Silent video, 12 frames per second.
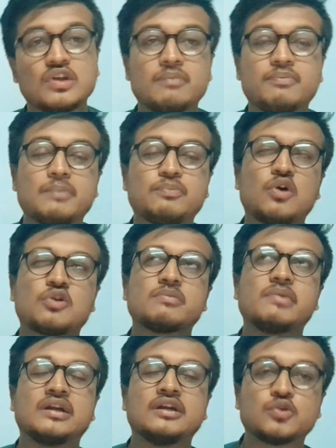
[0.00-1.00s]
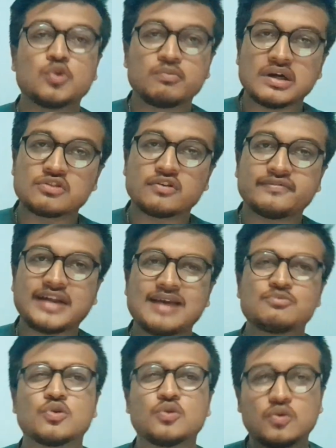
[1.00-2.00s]
approximately 2 months of time.
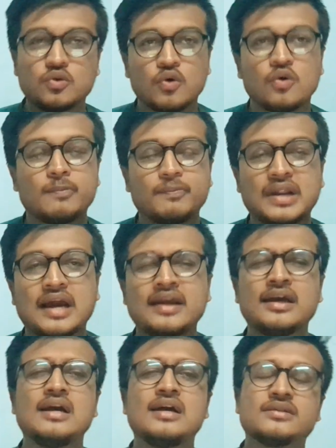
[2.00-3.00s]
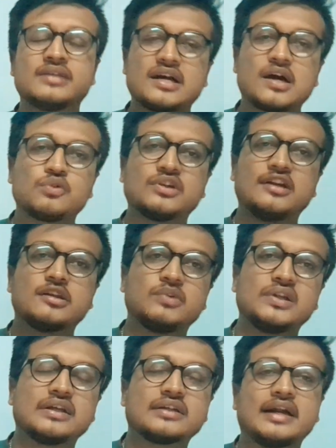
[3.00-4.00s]
So go apply, check out the
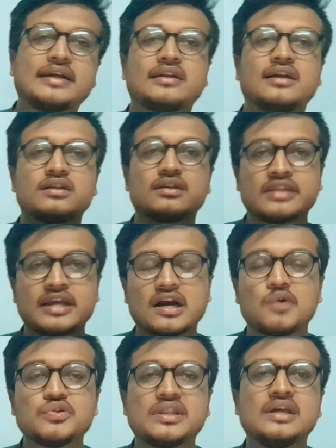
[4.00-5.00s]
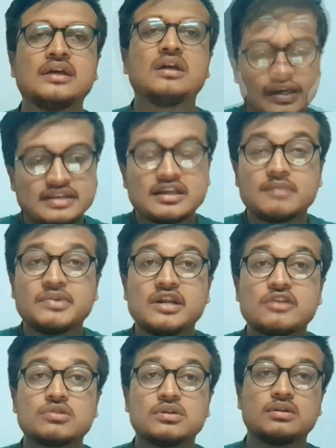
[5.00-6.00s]
eligibility criteria, check out the
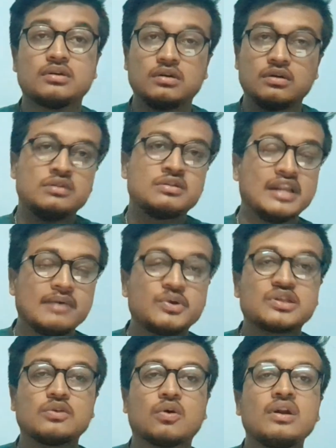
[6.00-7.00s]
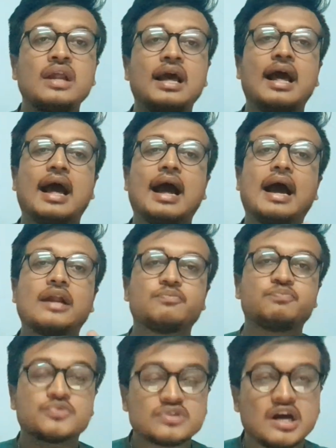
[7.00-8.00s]
examination syllabus and all, and
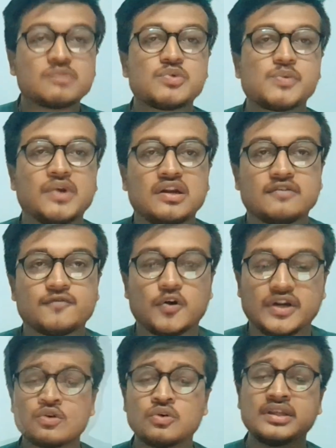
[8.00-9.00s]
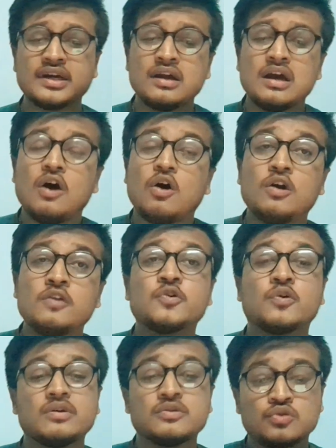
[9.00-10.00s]
start preparing for it. So there
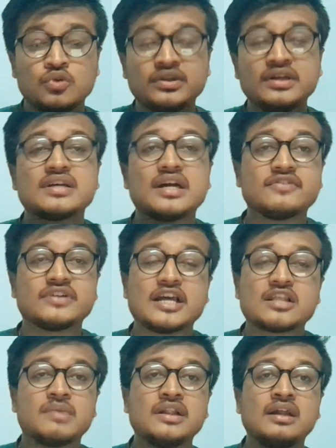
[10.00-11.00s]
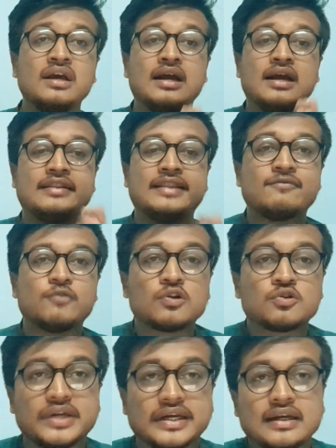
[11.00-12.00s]
also, through this advertisement, they've
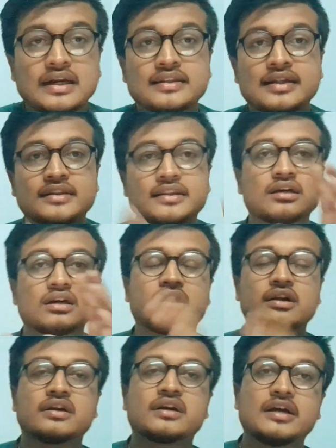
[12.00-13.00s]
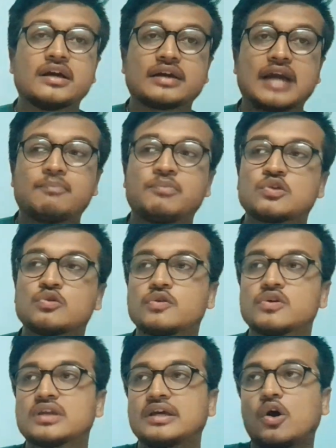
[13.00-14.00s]
also declared that their Karnataka campus, which
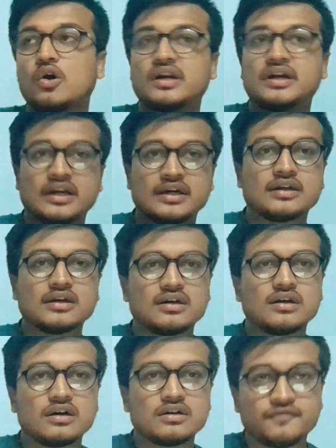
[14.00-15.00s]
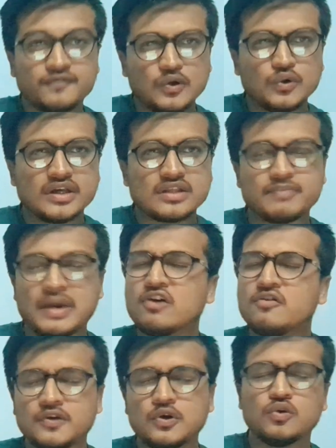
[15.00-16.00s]
was inaugurated a
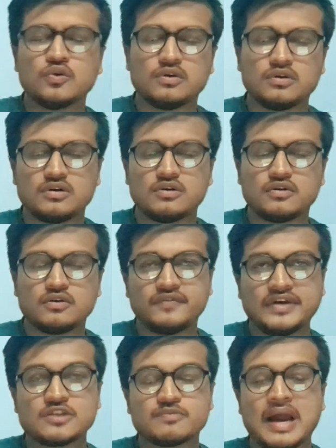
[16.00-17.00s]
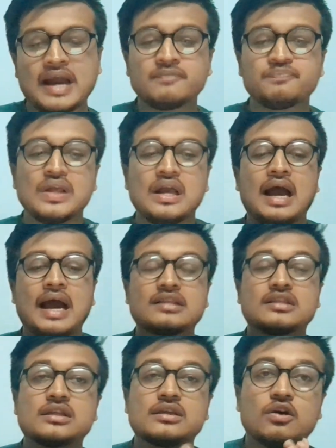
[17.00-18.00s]
few weeks back,
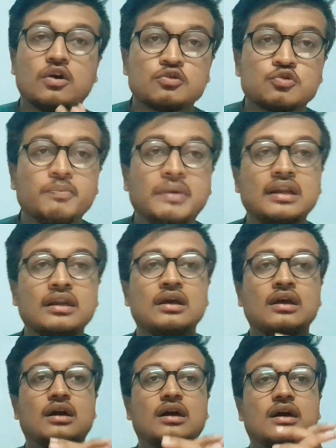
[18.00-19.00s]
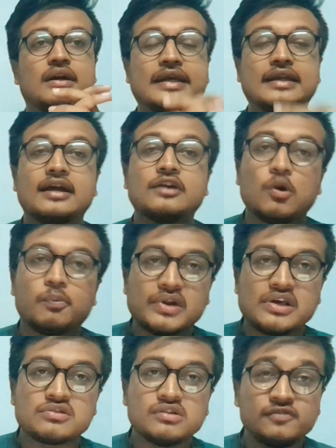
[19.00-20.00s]
has also been declared
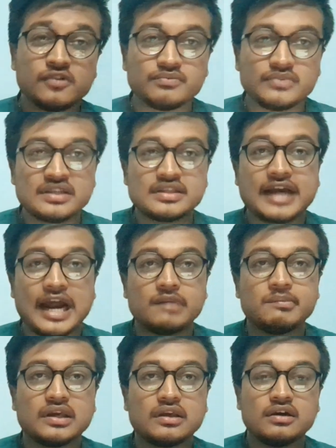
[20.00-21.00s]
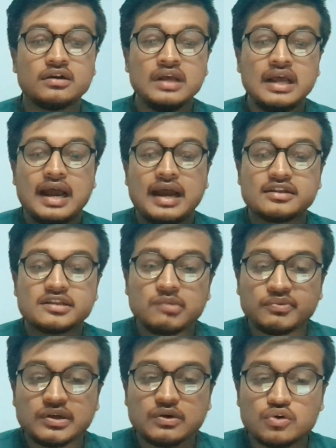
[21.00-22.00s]
operational from this academic year, and some of
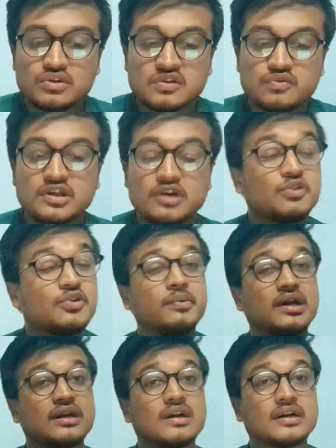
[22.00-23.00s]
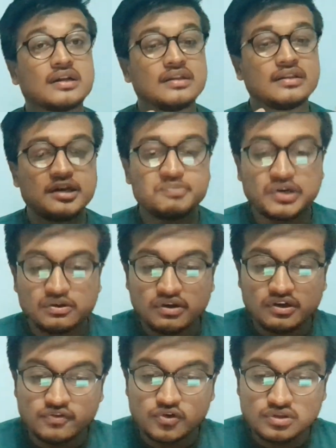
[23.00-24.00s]
the courses which are going to be conducted in that particular
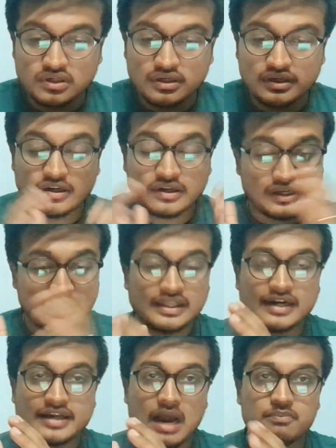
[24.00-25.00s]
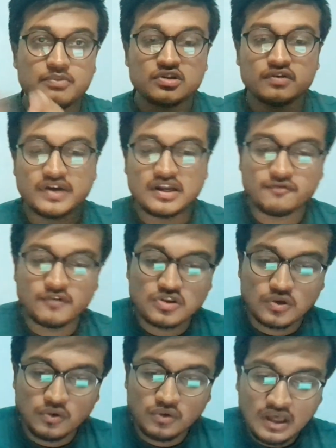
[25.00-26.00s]
university, in that campus of
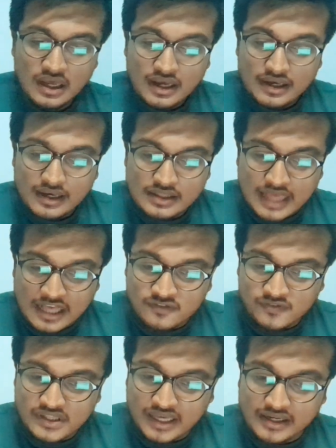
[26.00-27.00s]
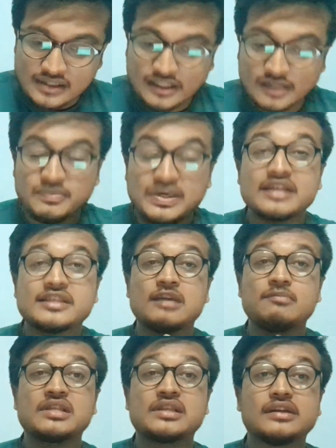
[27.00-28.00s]
NFSU, is, as far as I can see,
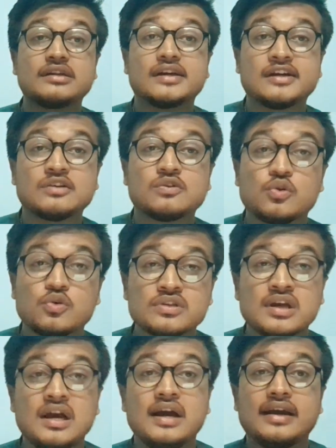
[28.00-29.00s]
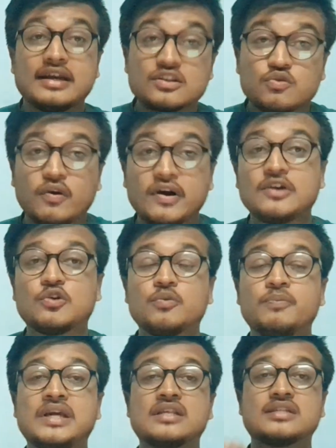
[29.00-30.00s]
Bsc-Msc integrated course is going to
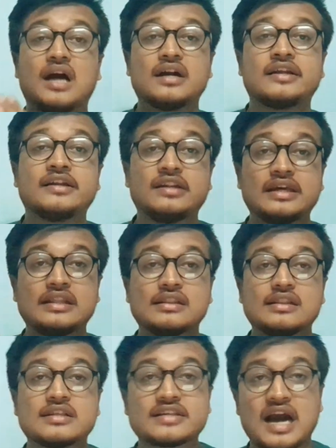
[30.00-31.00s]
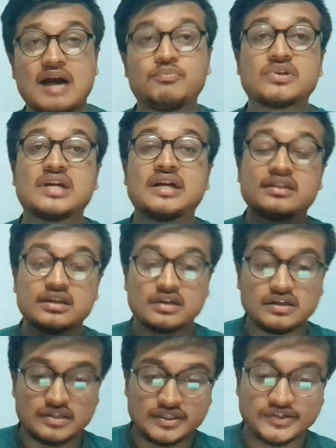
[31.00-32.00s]
be started in this campus, that is in
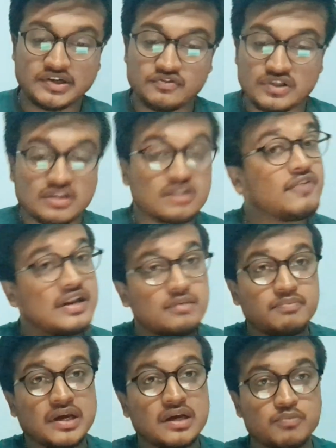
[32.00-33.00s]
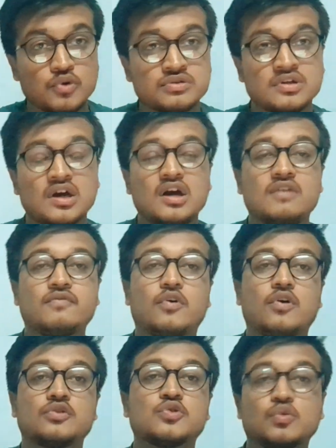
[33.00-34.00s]
Karnataka, which is a very big boost
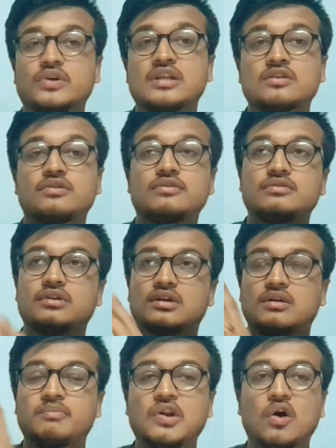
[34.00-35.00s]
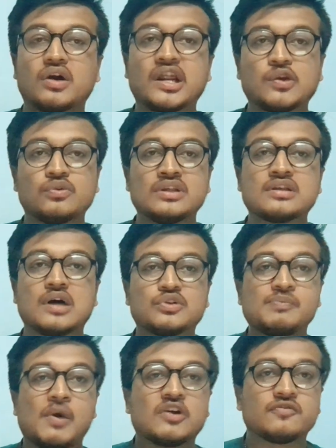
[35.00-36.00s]
for students belonging to the southern
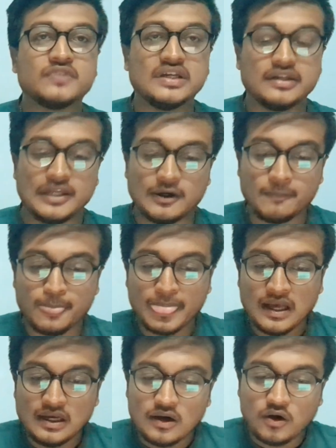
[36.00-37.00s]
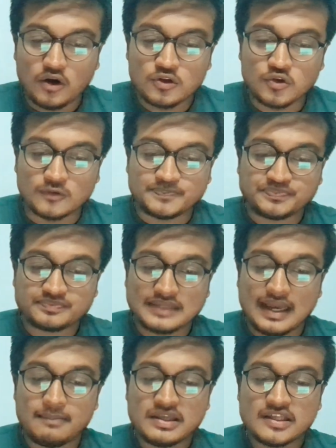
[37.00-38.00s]
part of the India. Also,
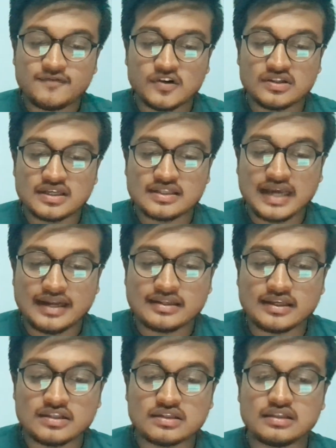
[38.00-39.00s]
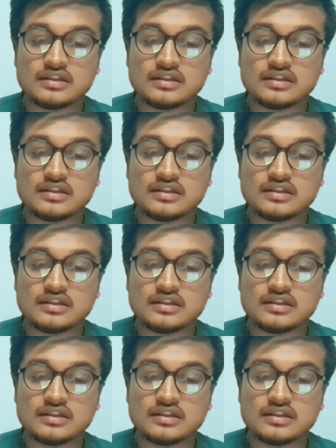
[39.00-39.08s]
MSc Forensic Science is